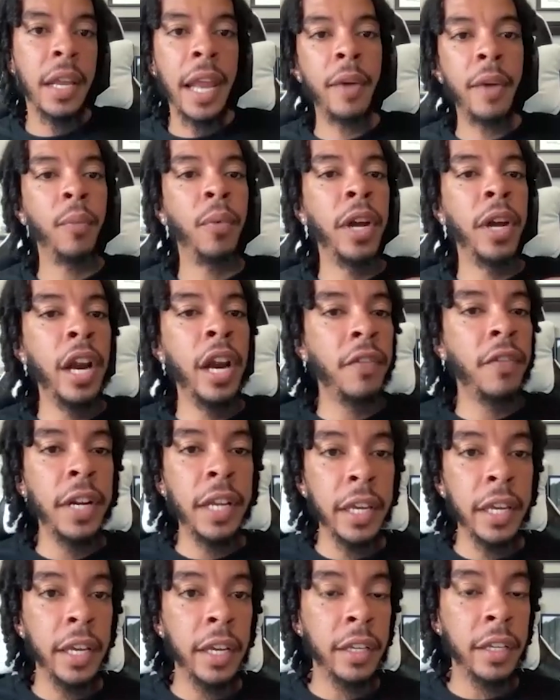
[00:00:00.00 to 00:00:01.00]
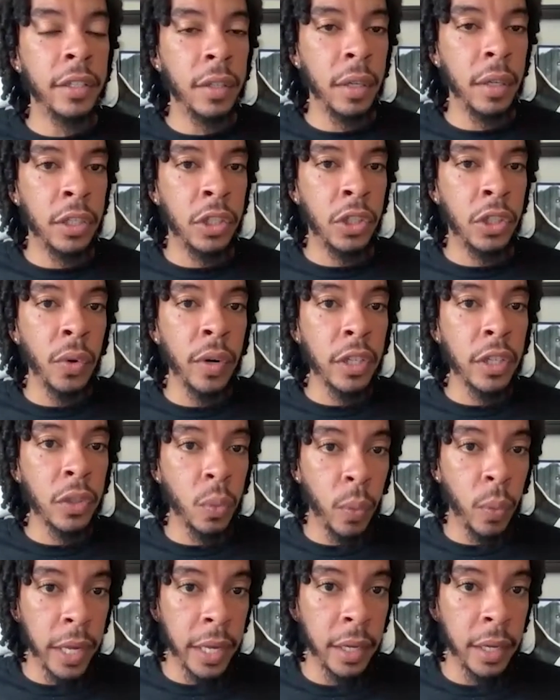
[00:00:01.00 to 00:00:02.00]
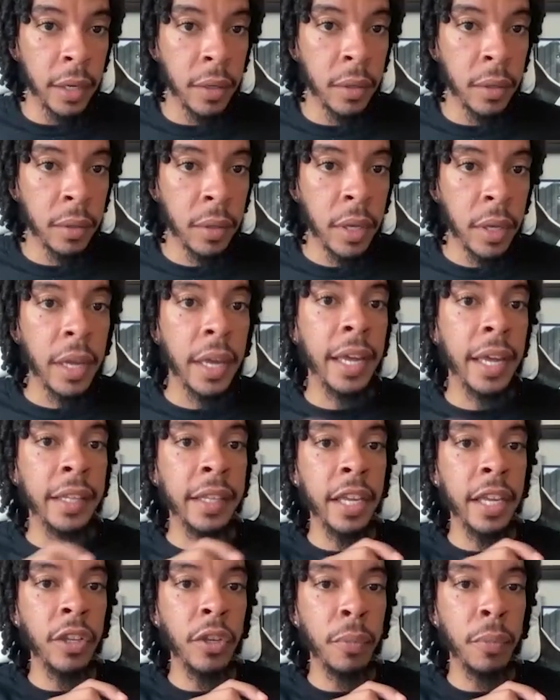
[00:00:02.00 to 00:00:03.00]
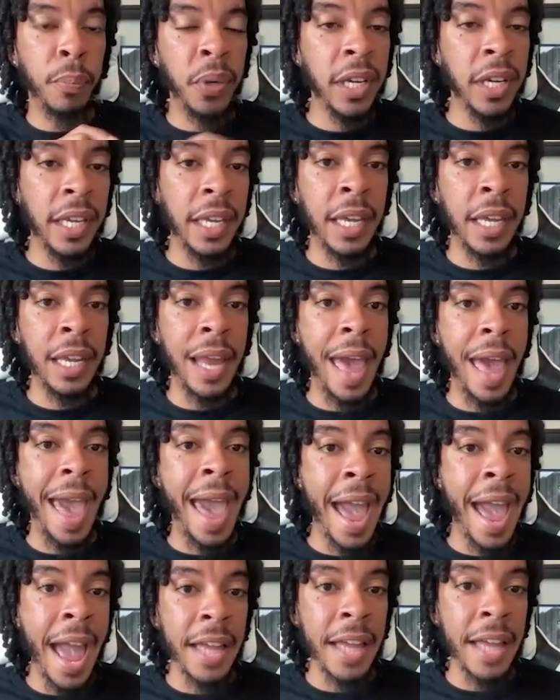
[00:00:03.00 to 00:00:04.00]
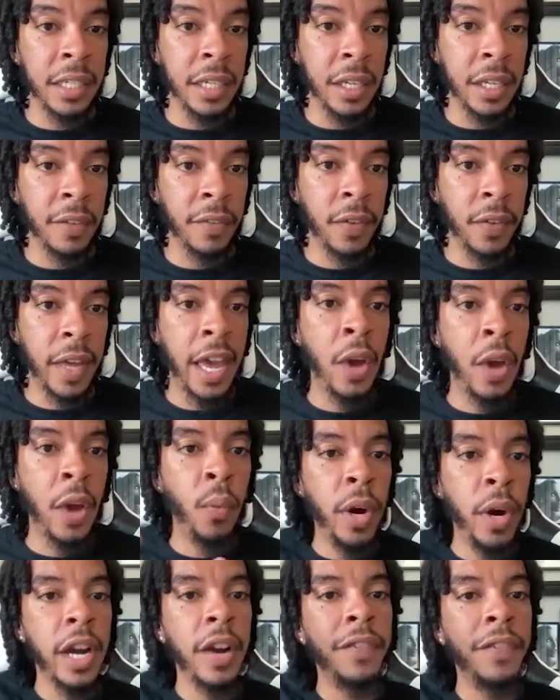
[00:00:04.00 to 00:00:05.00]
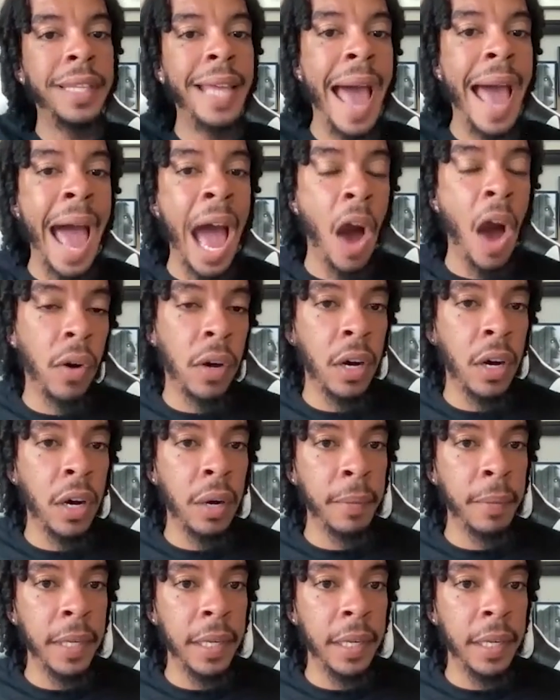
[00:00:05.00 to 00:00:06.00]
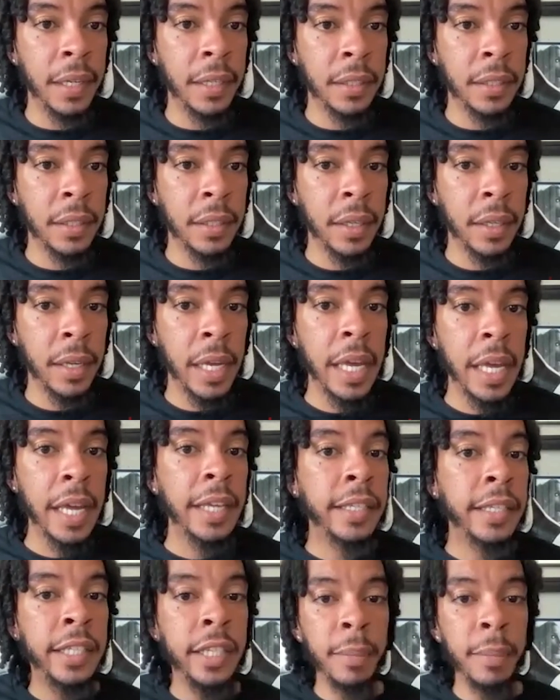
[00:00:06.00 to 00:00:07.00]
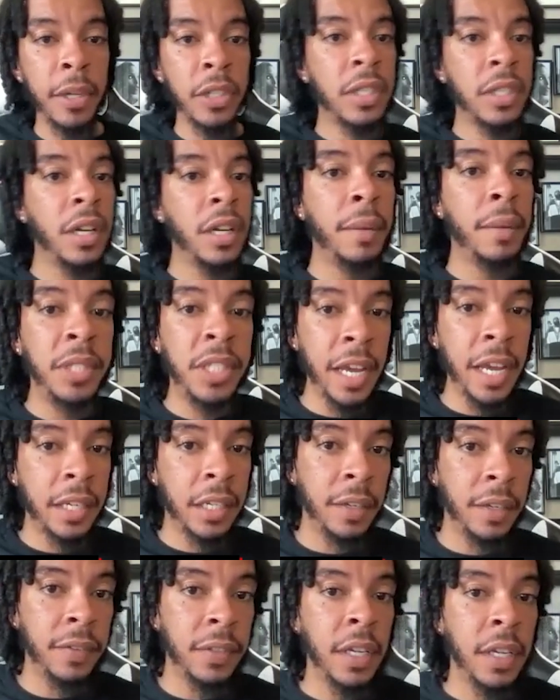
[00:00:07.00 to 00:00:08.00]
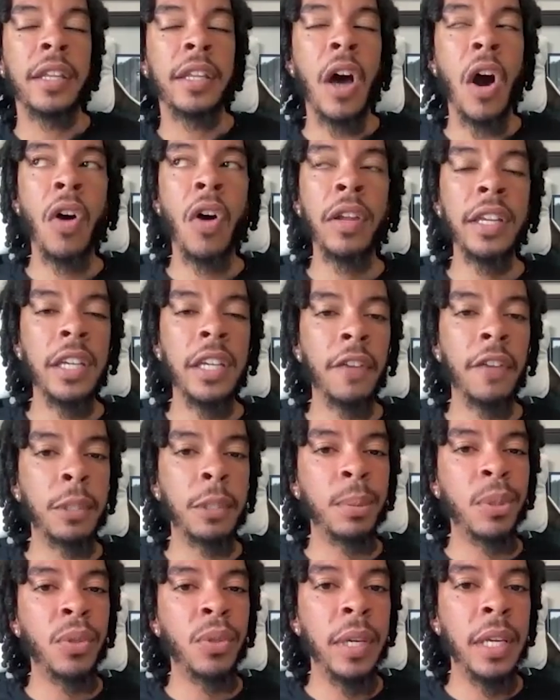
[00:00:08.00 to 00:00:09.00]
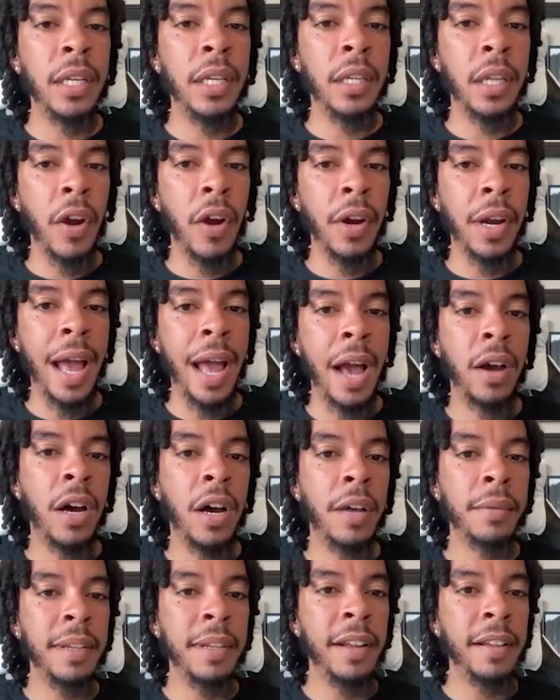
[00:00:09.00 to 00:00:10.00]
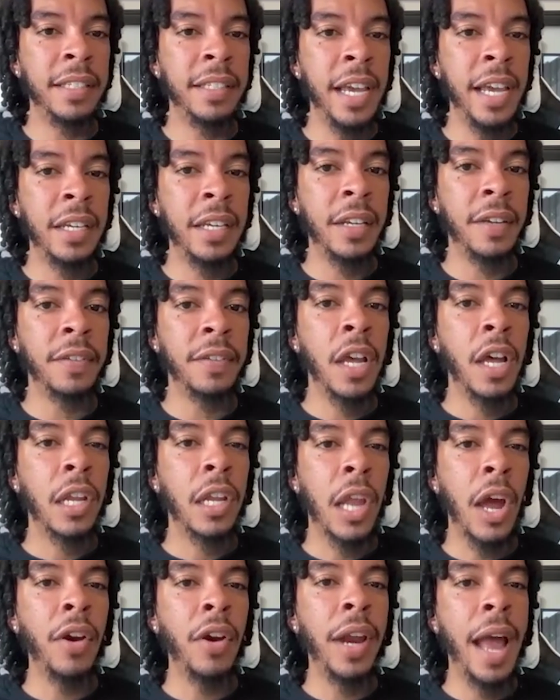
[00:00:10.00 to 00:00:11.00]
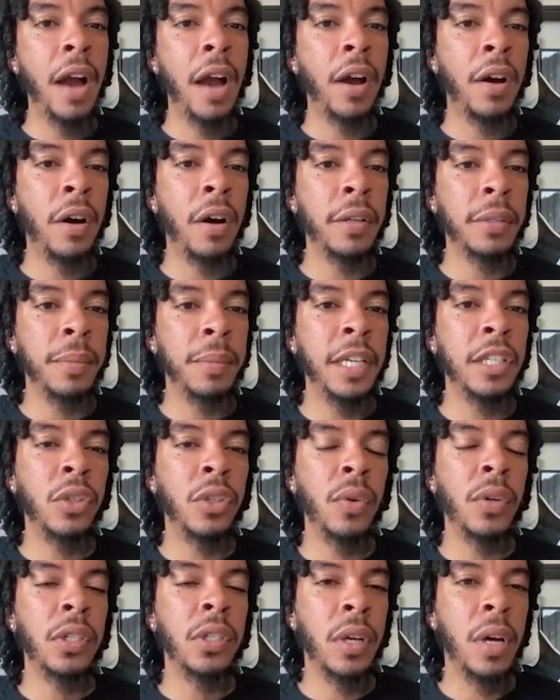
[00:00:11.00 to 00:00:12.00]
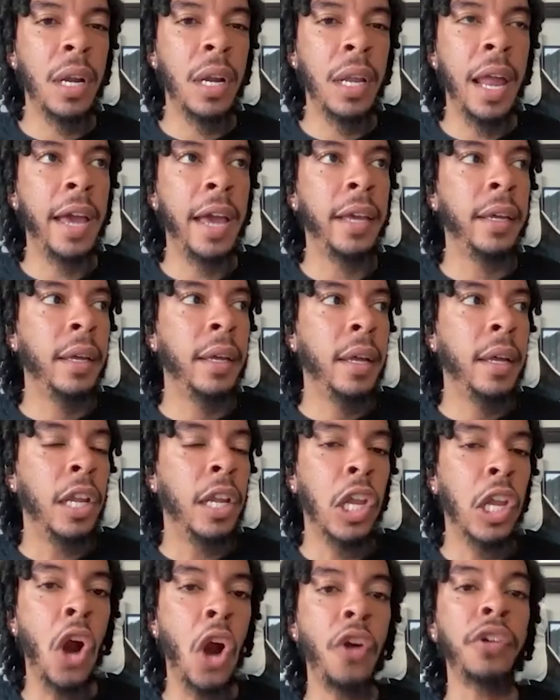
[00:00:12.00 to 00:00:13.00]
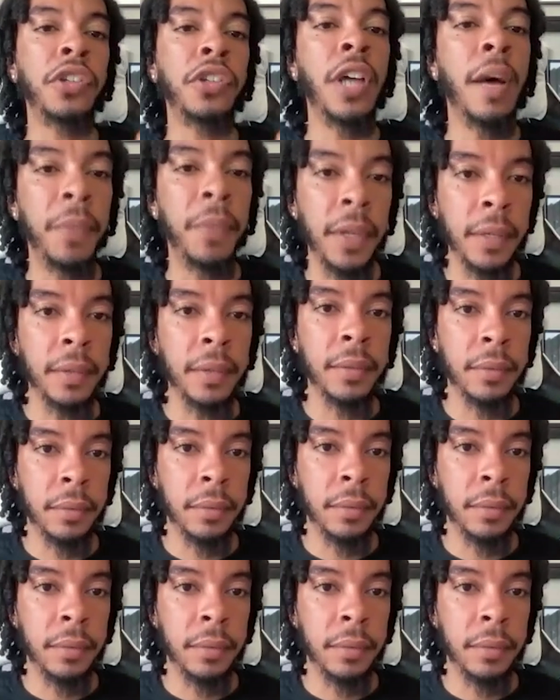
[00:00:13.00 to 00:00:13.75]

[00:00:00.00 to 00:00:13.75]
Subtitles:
Like whatever it is, students will, and then you put in an adjective and whatever the outcome is. Similar to objectives. The only difference between learning outcomes and objectives, learning outcomes means students are going to learn something.